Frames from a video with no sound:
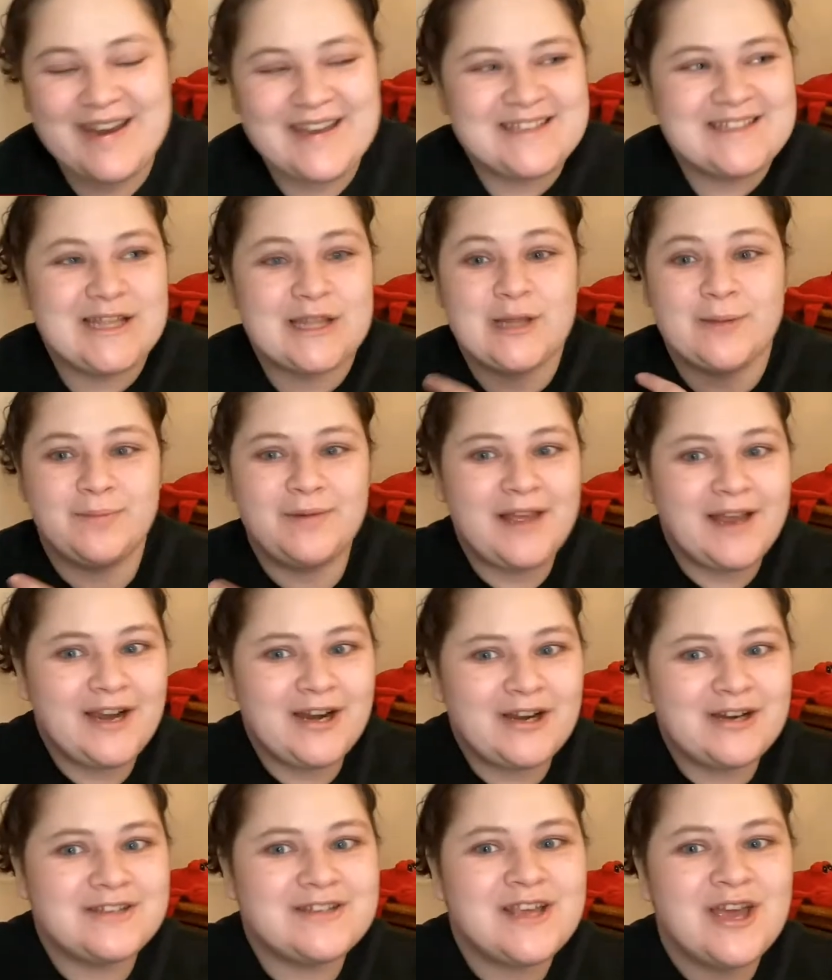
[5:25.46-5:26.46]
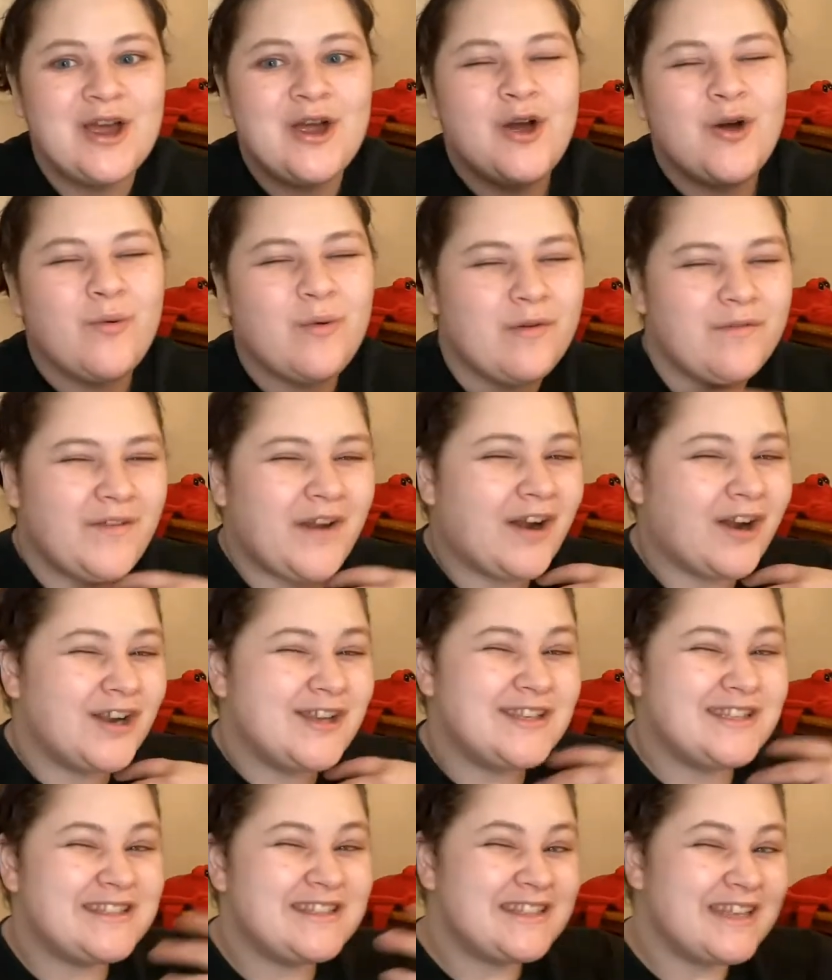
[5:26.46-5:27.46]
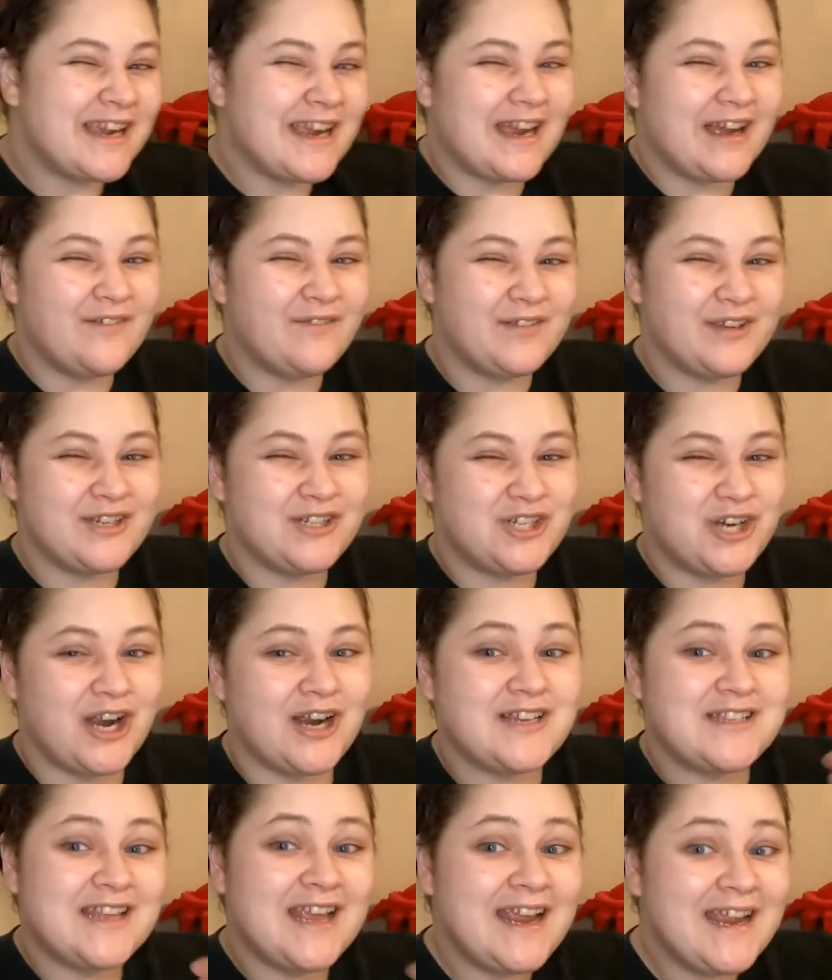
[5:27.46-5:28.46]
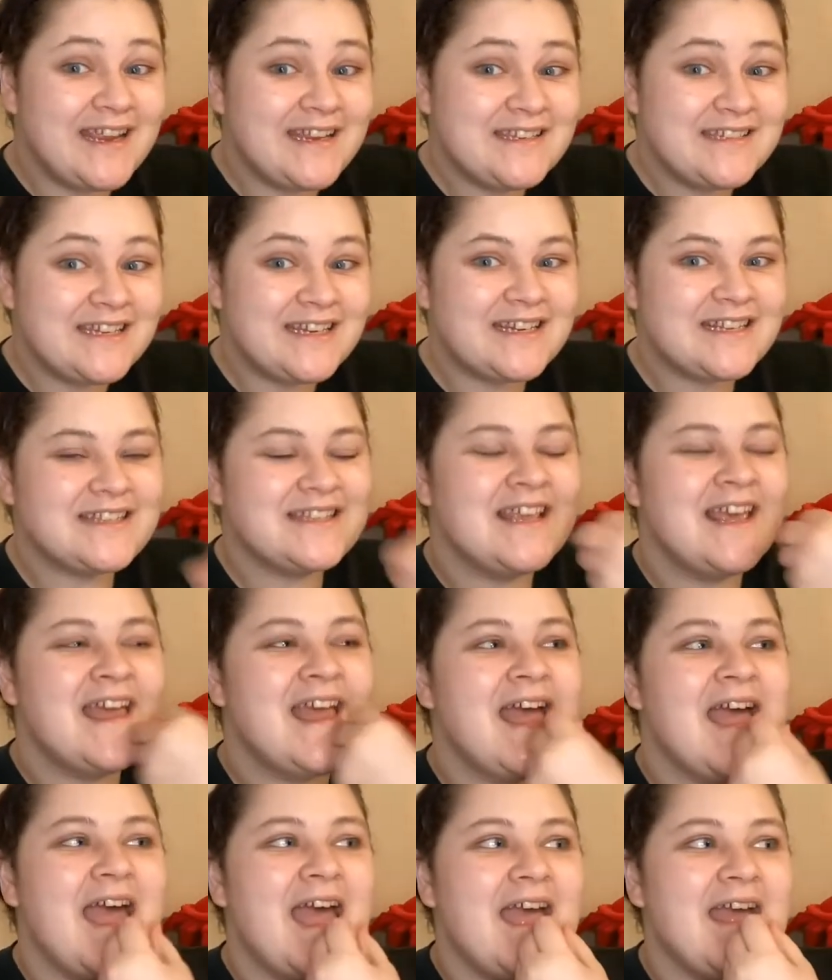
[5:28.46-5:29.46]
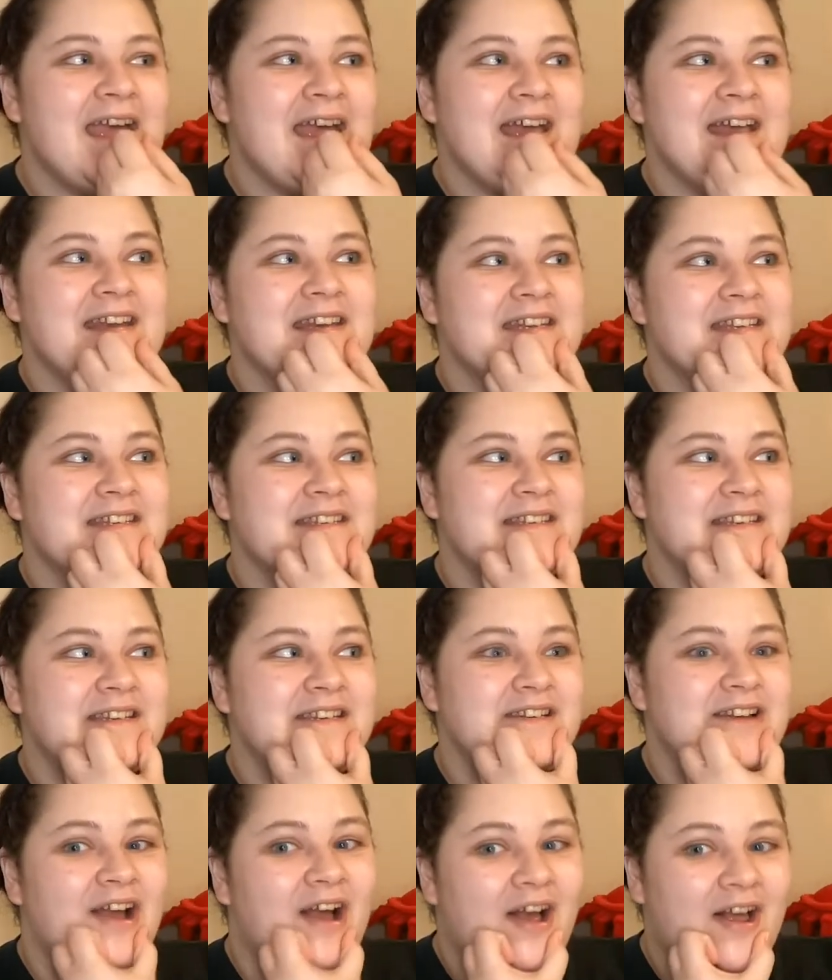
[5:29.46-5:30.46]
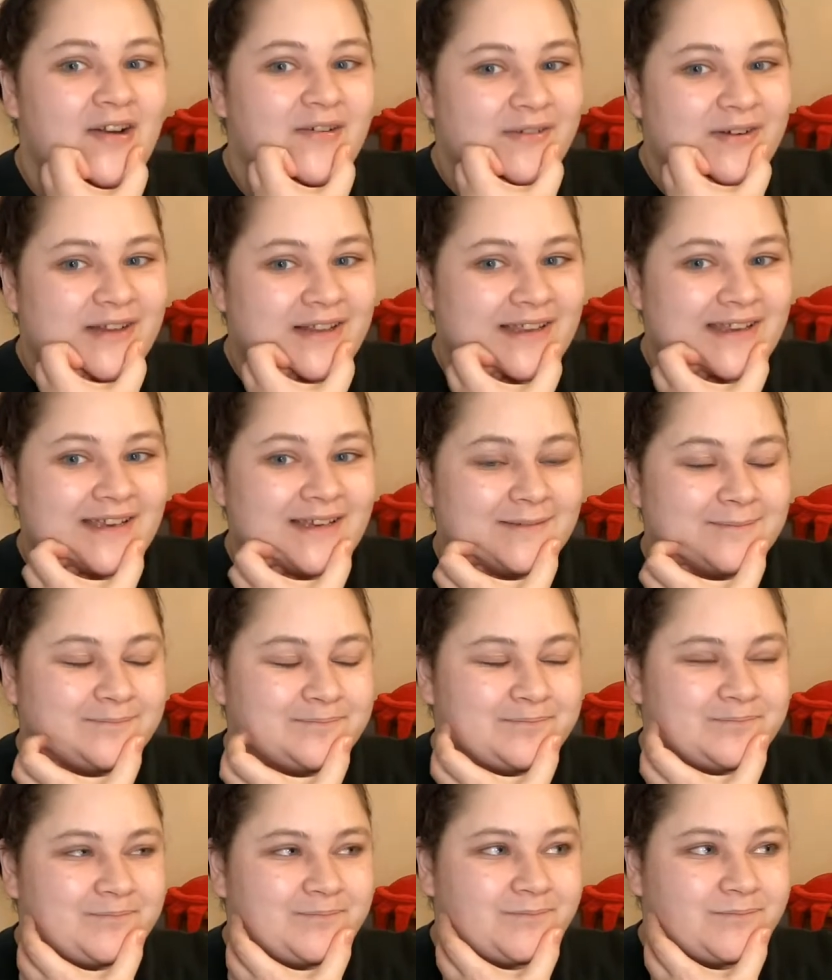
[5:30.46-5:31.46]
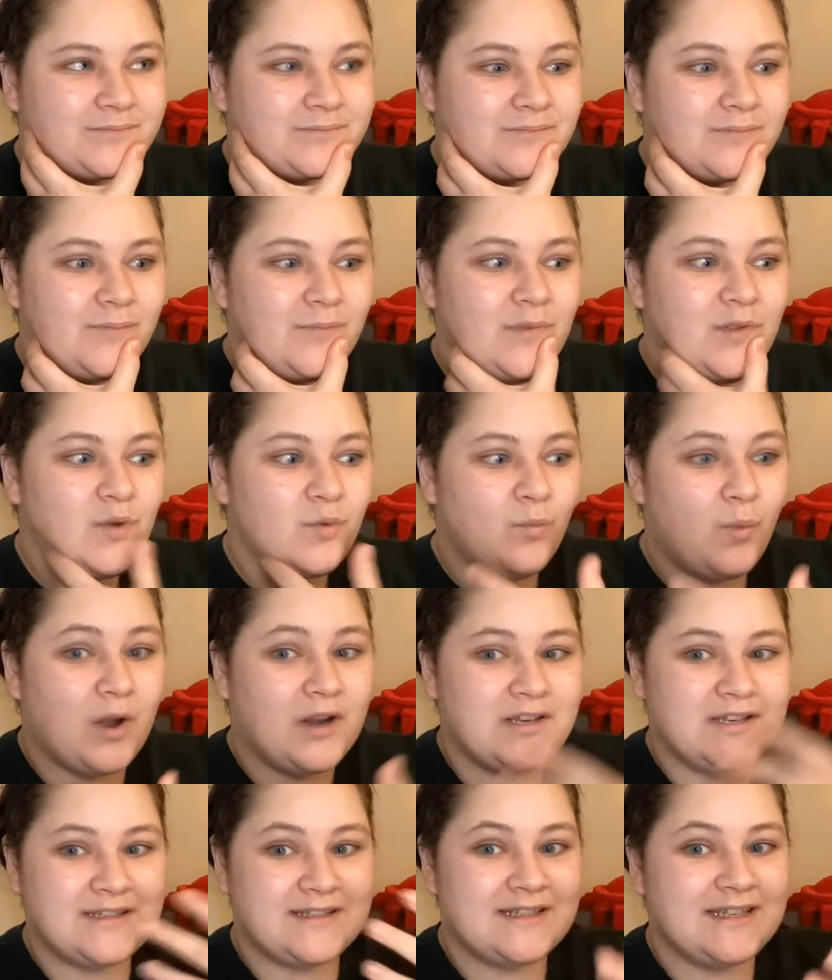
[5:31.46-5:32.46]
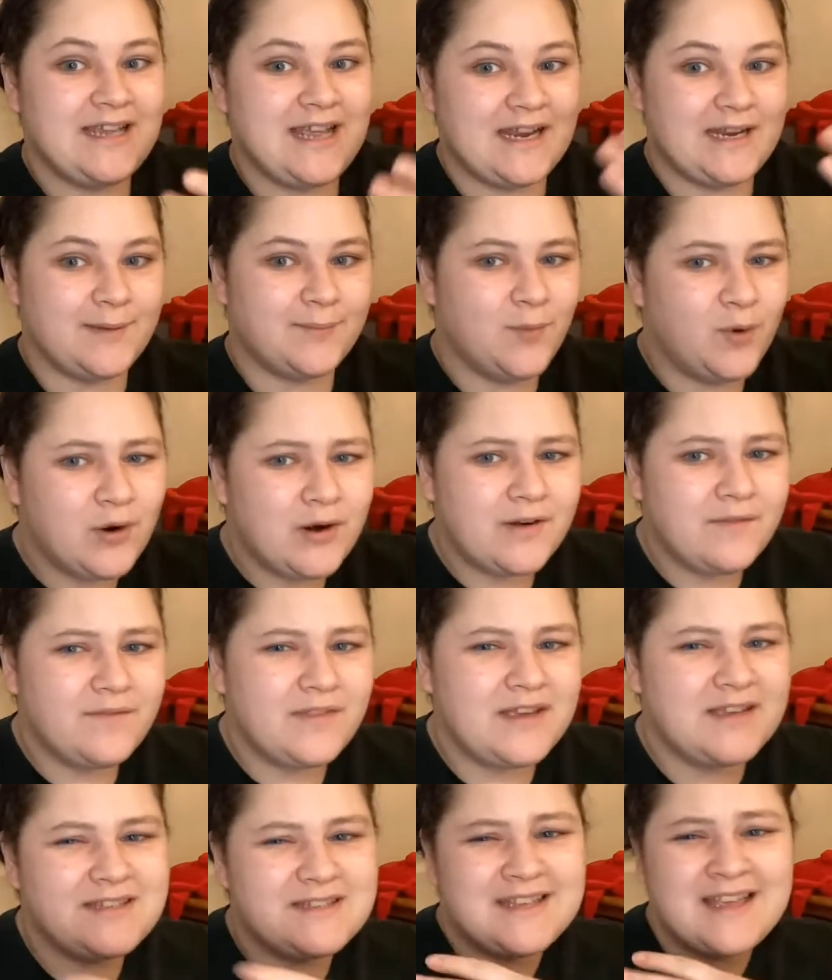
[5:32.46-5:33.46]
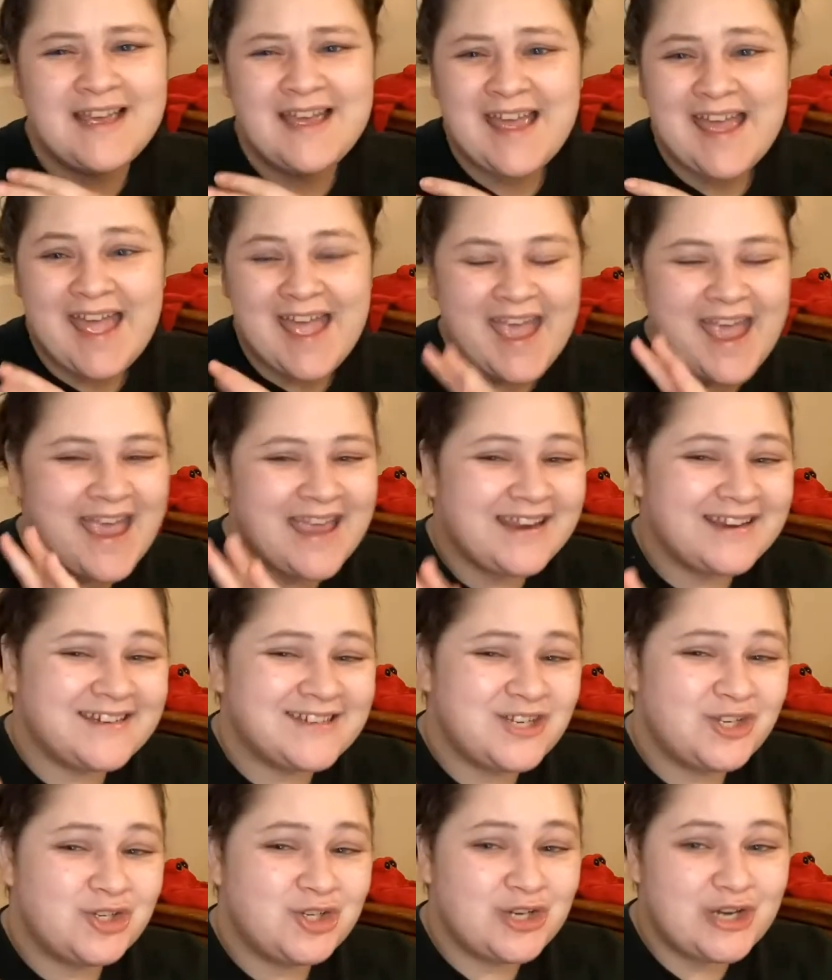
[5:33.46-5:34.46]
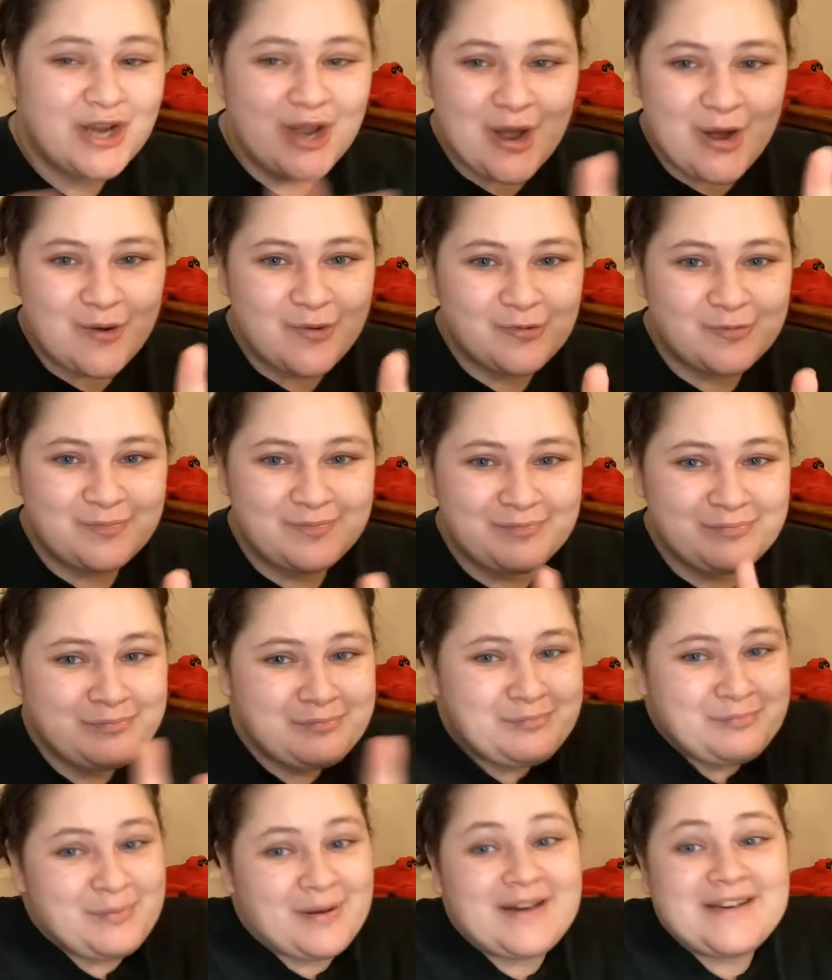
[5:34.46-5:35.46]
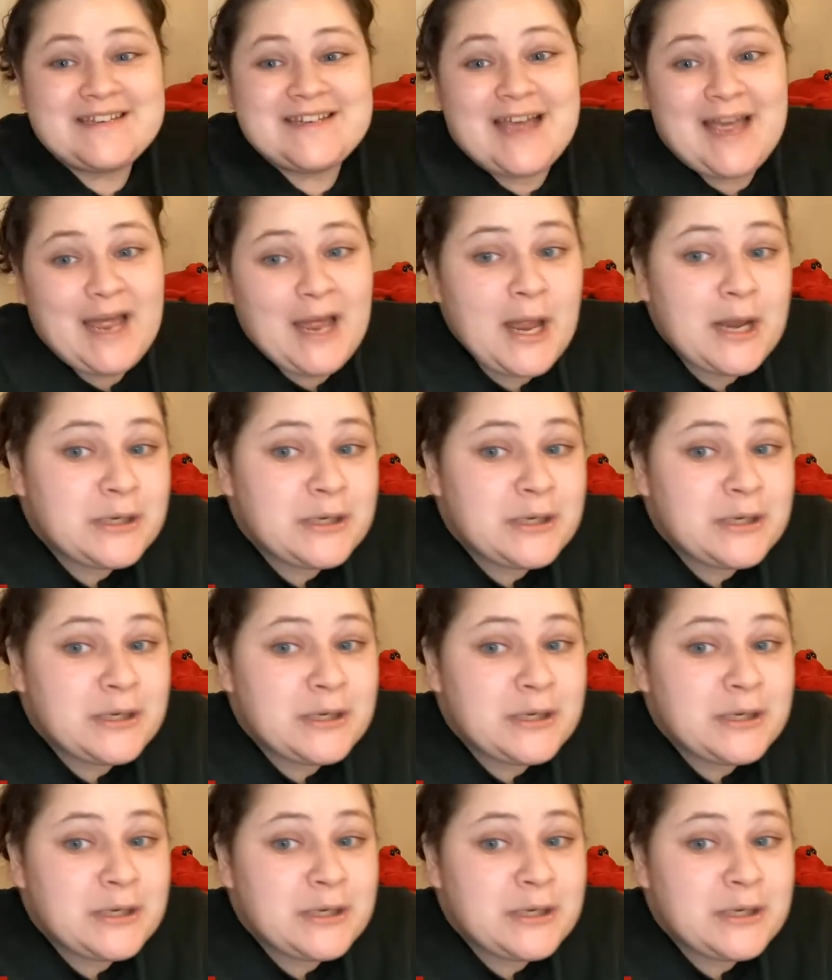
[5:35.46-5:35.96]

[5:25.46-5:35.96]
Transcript: is that the players were very sick of Tkachuk's antics and did not really want to see any more of this. And Gio potentially